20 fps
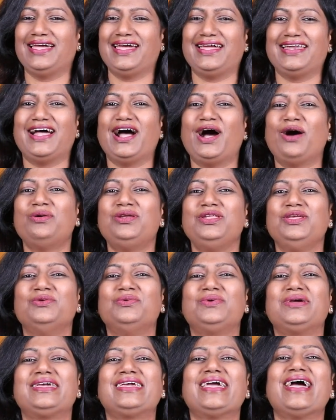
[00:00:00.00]
and how do
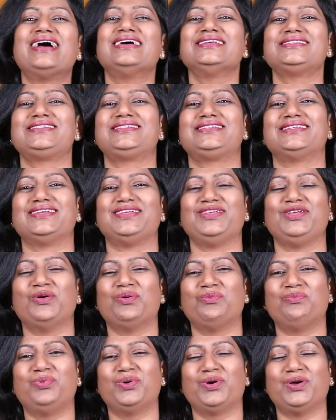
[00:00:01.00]
you cast
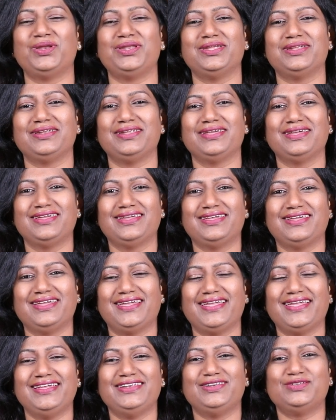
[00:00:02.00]
your burden
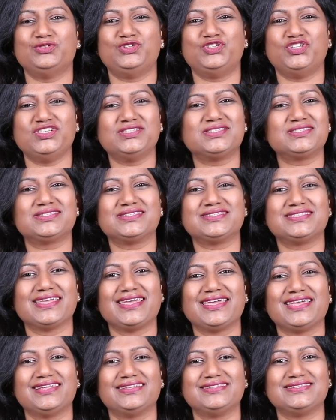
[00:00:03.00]
into Jesus'
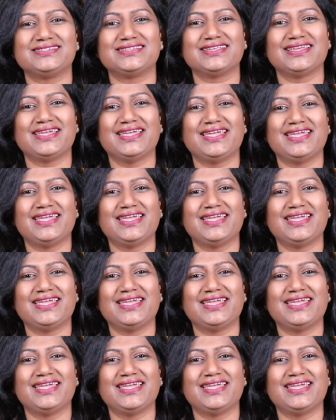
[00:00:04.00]
hands?